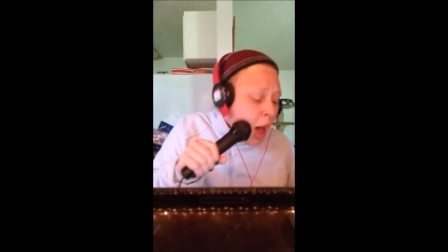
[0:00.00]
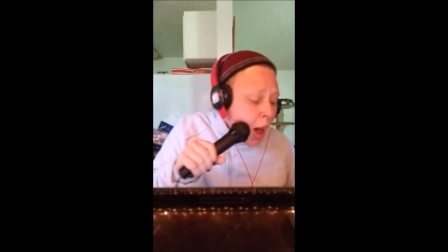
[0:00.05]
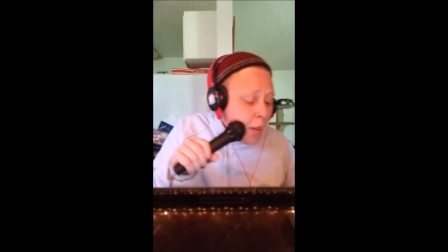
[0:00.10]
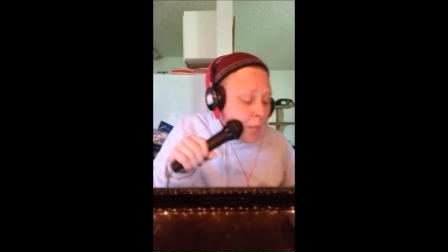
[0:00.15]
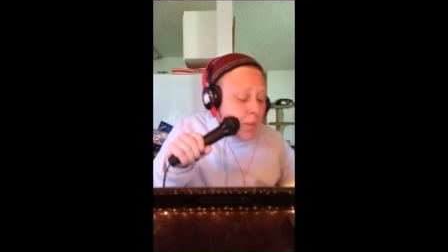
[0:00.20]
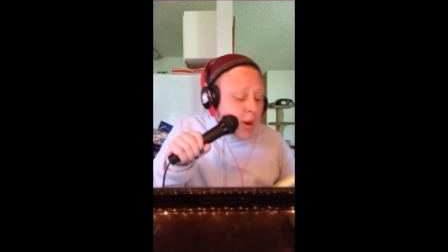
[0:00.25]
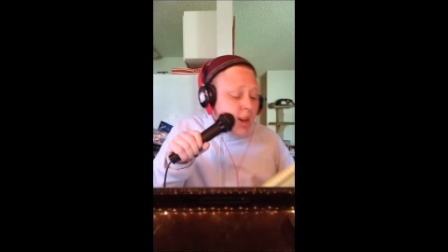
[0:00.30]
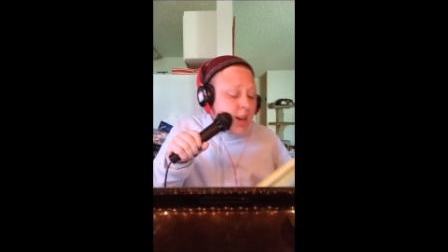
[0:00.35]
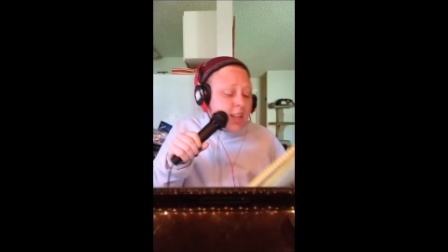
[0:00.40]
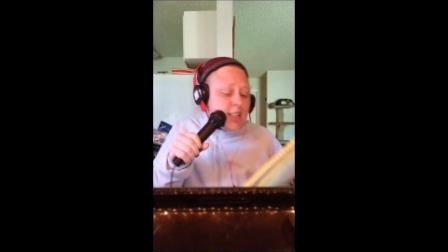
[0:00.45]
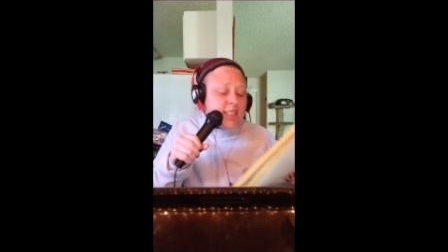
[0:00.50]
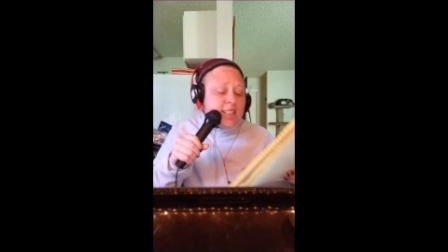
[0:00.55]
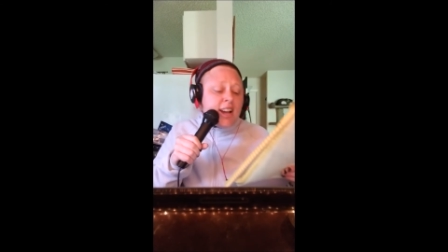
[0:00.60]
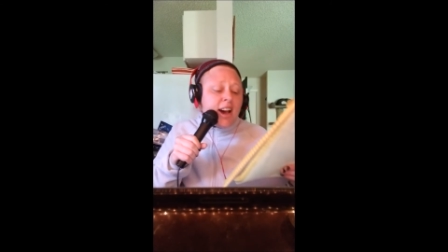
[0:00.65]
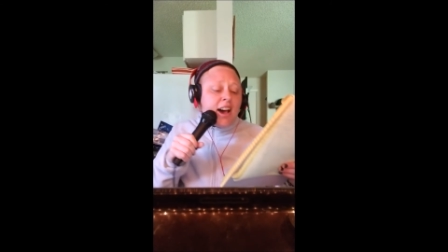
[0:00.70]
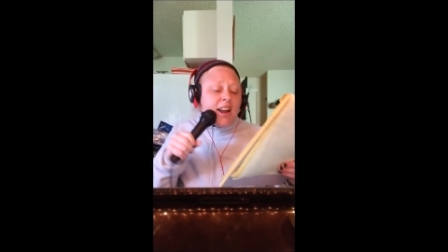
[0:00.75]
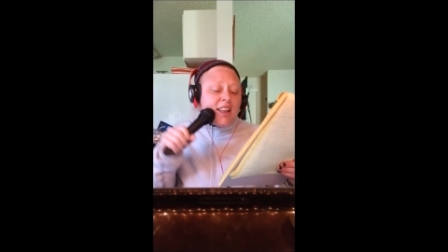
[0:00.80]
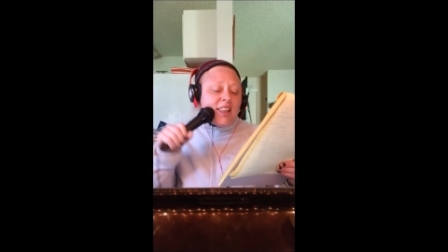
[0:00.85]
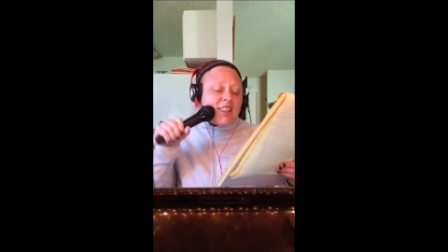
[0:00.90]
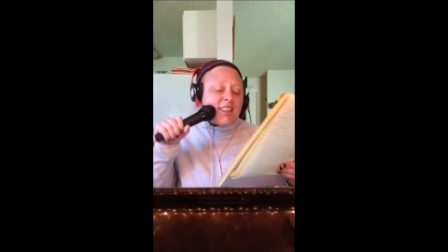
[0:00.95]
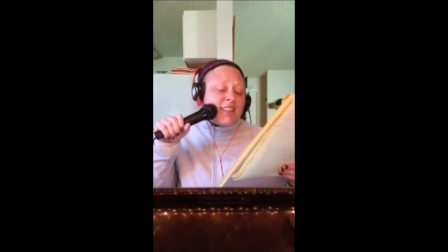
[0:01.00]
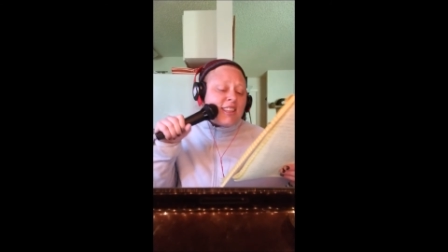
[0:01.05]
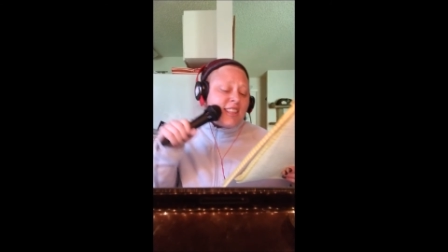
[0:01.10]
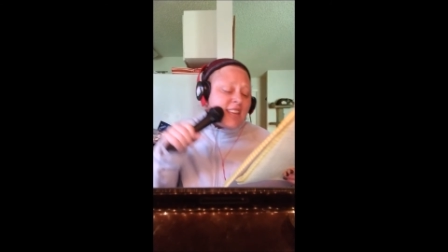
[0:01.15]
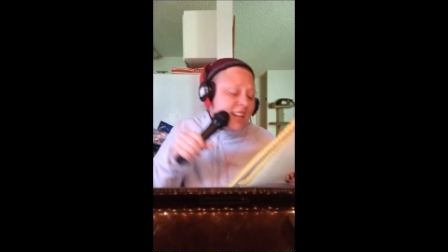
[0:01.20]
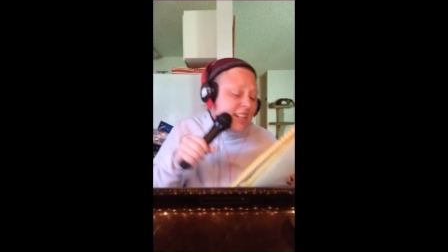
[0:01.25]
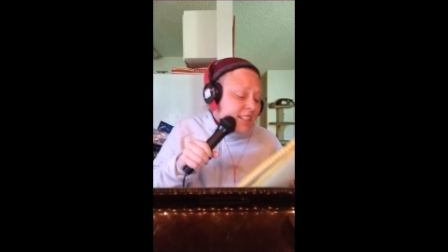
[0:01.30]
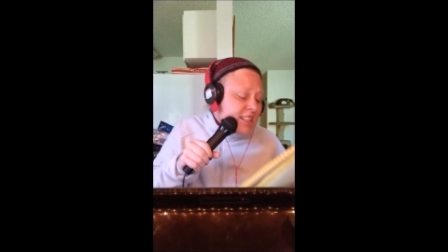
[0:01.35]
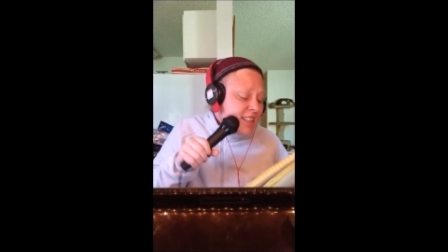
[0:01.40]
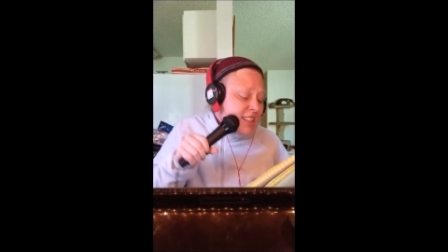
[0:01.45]
but it's got a
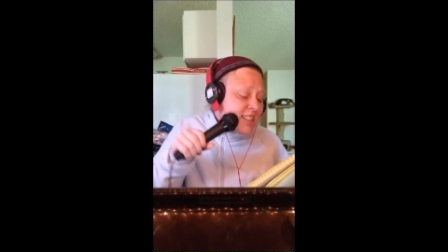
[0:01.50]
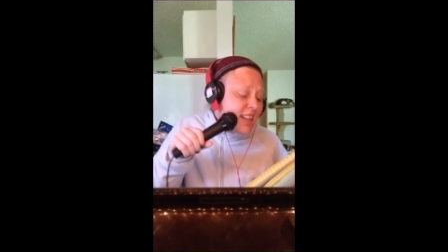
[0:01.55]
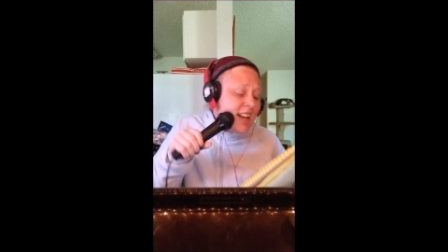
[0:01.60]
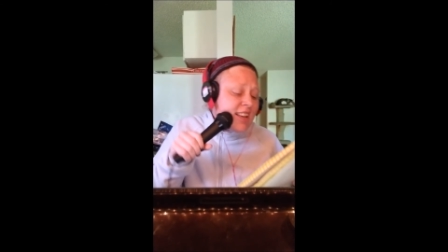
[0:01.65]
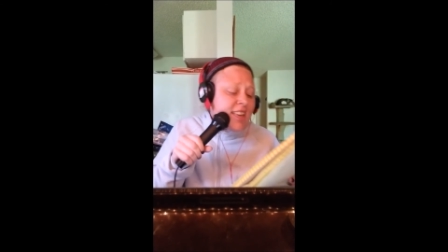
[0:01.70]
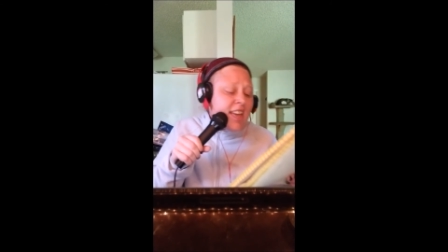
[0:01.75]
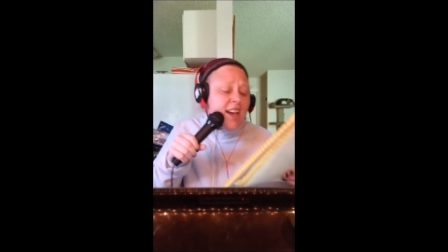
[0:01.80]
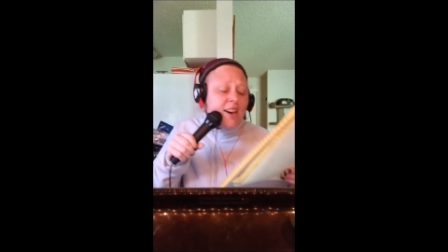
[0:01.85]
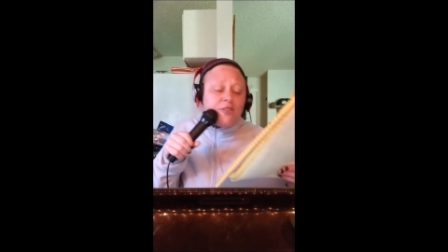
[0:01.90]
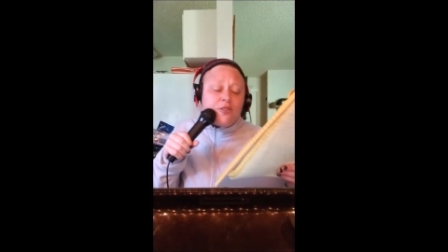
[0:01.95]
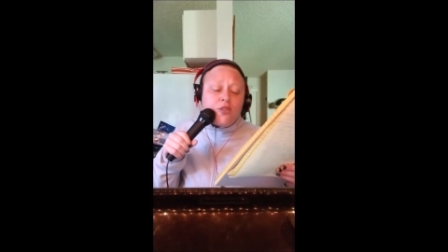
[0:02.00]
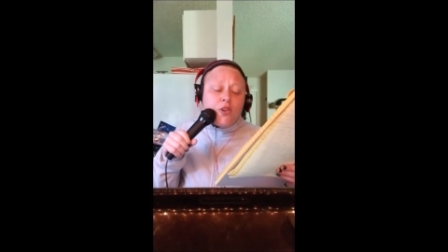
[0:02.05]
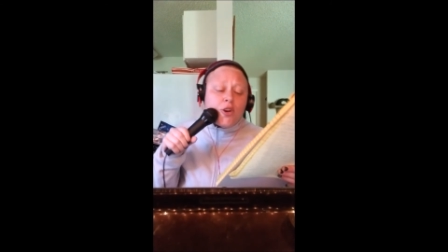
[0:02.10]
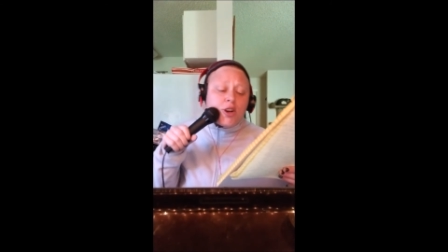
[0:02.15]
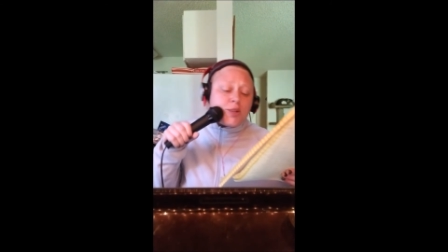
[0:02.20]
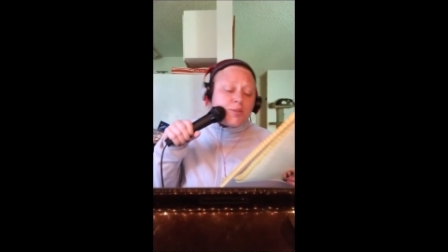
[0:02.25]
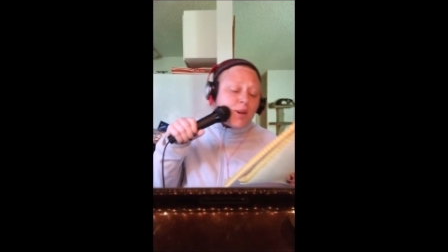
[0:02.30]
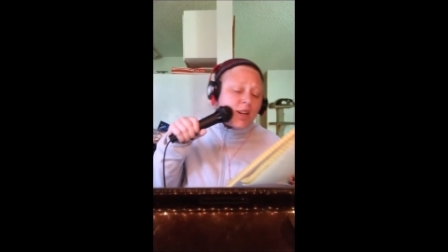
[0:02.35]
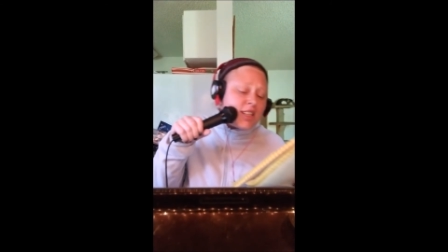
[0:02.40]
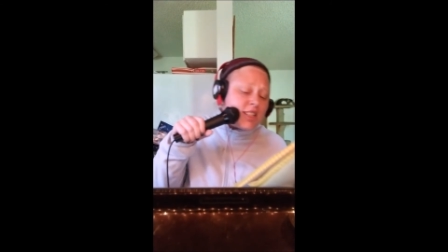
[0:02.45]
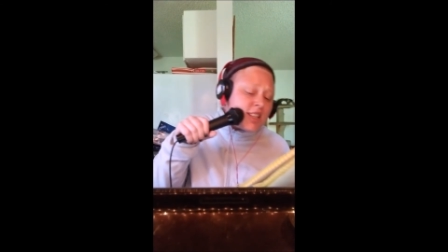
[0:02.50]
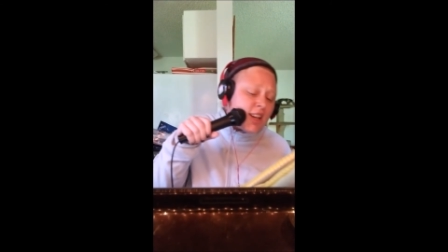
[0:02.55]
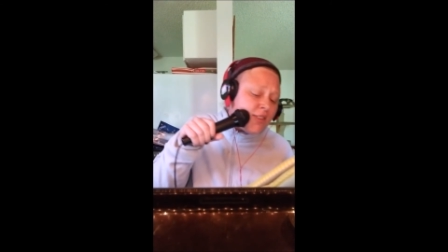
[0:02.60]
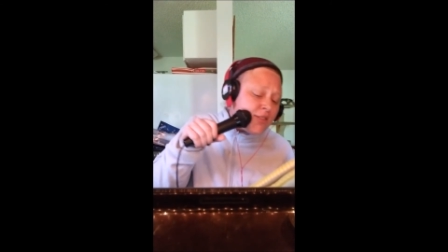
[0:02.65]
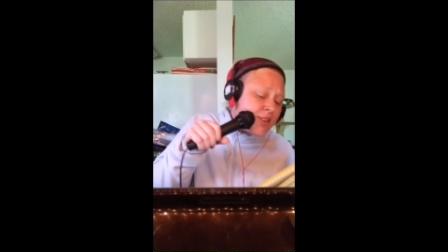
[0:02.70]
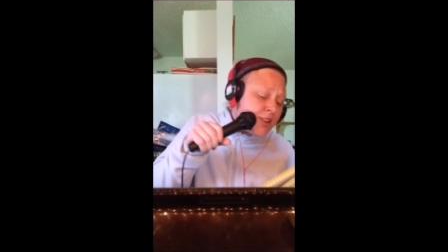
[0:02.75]
thickness I can't force myself